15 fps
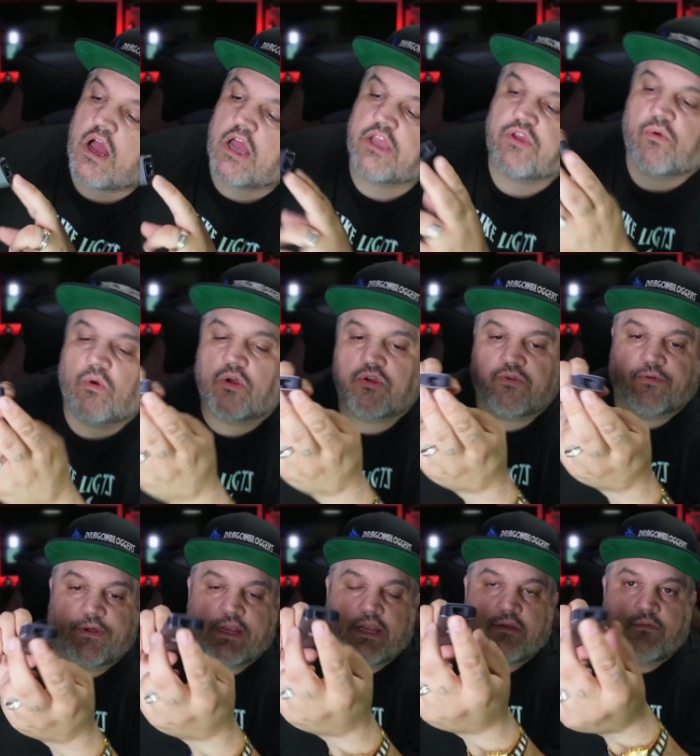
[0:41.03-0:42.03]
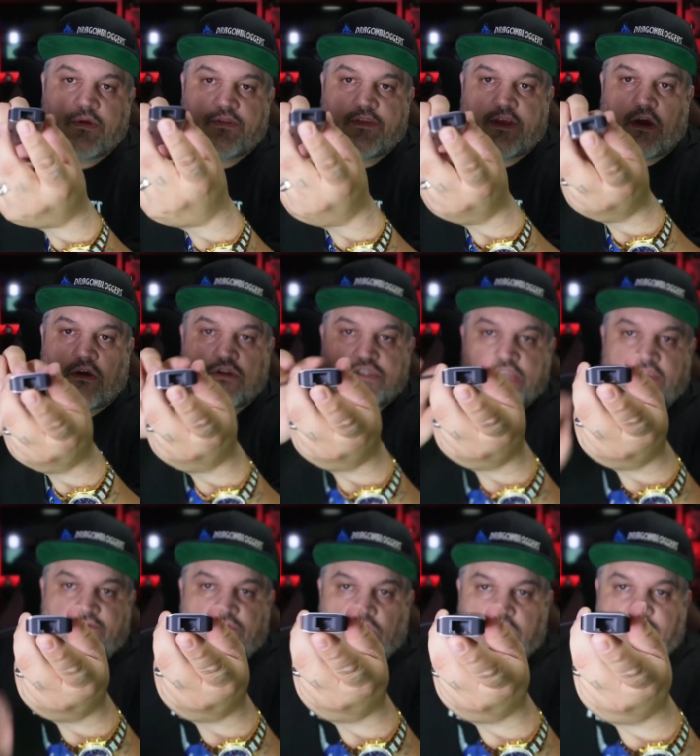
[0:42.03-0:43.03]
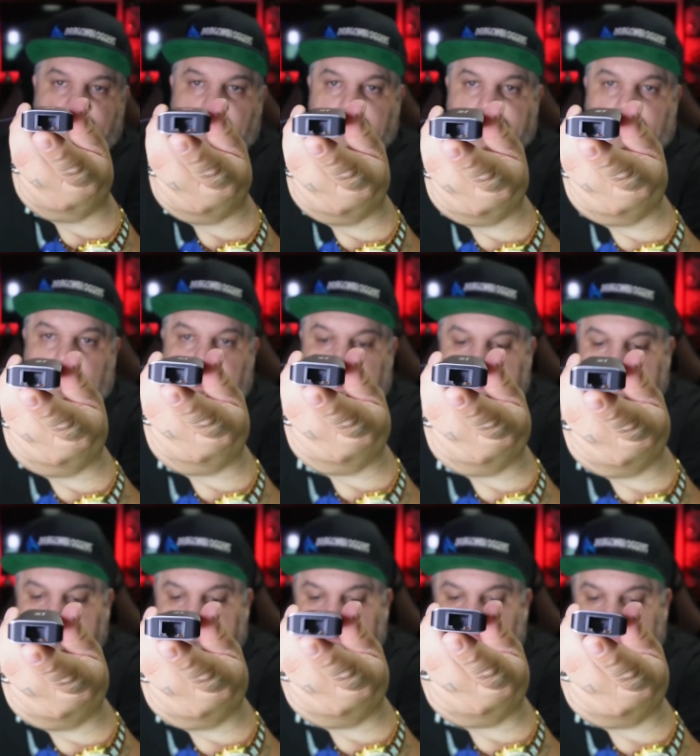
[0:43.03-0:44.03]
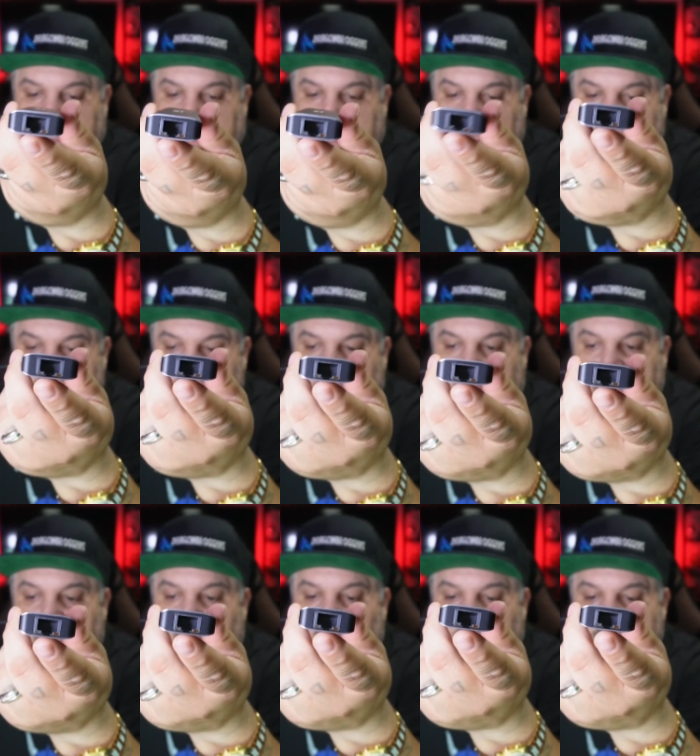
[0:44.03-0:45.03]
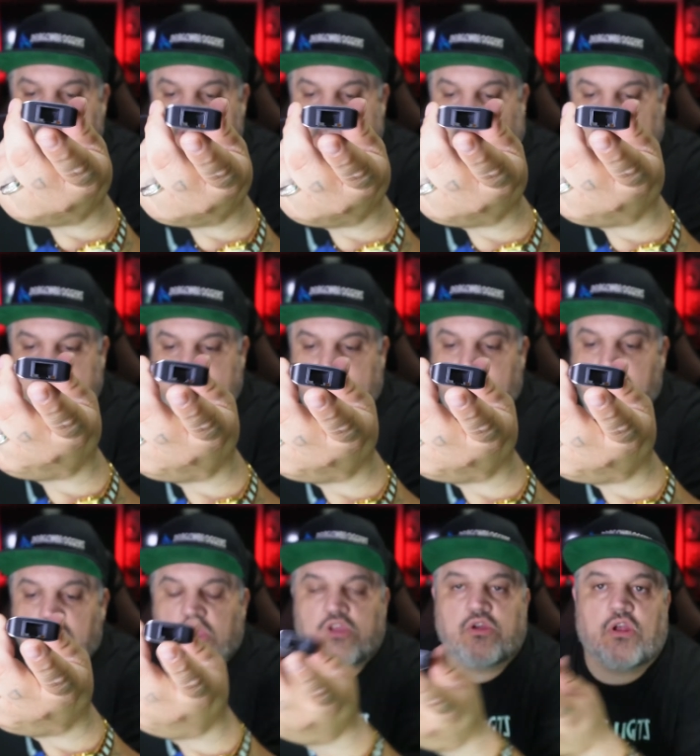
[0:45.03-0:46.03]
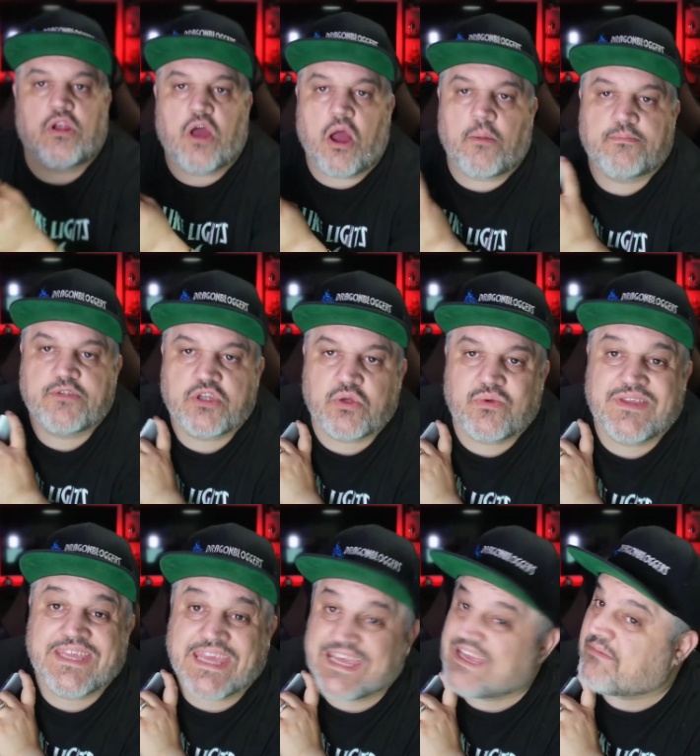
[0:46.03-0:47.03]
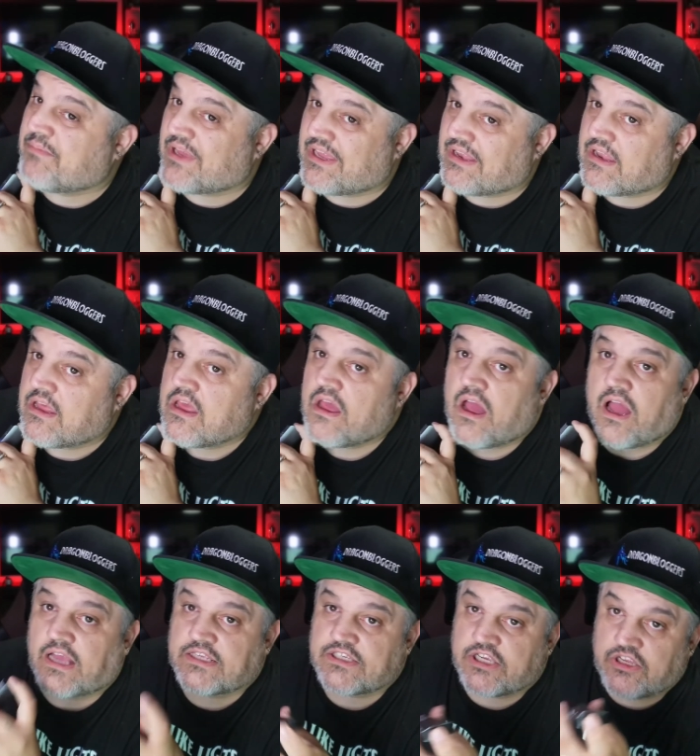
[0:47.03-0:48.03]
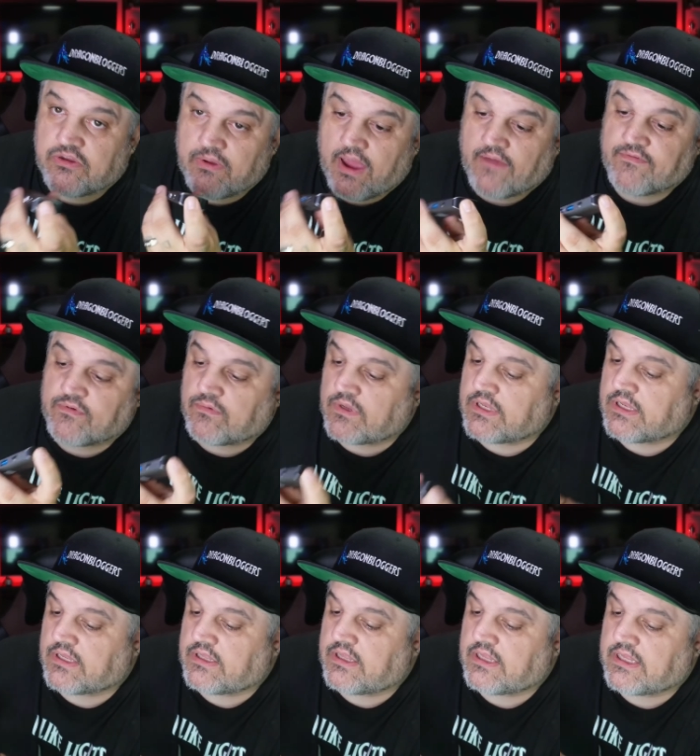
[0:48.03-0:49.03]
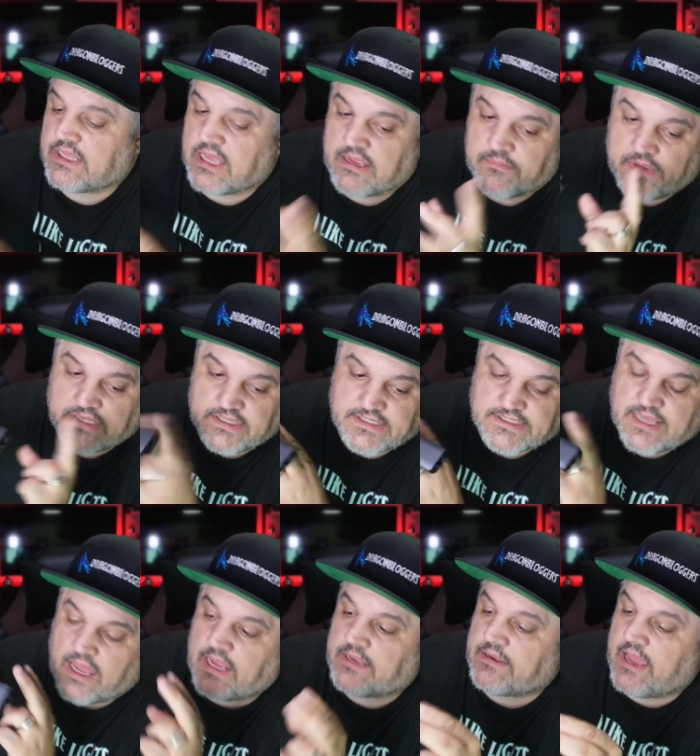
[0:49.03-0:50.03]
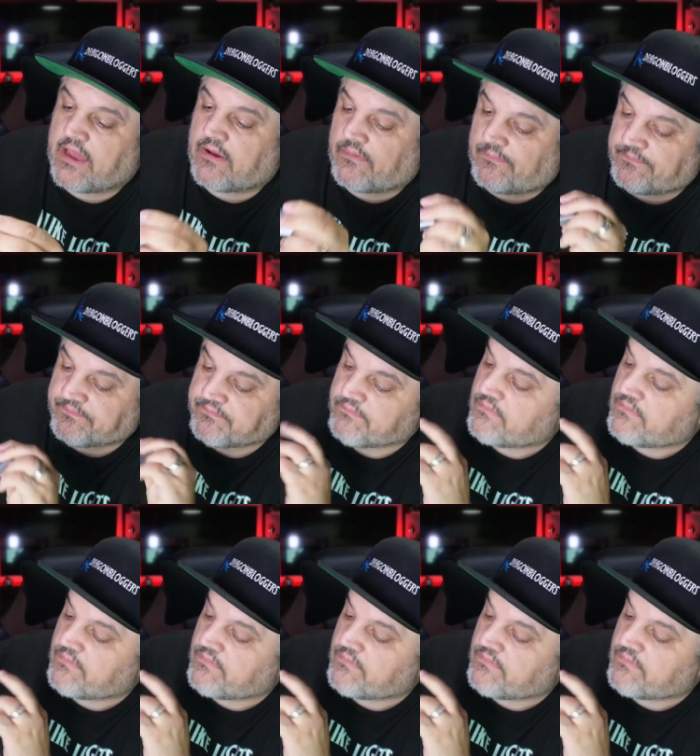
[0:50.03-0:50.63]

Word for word: Uh, you are greeted with the RJ45 uh, Ethernet connection right there, which is actually good up to gigabit. Uh, so you do have the one the gigabit design. Now,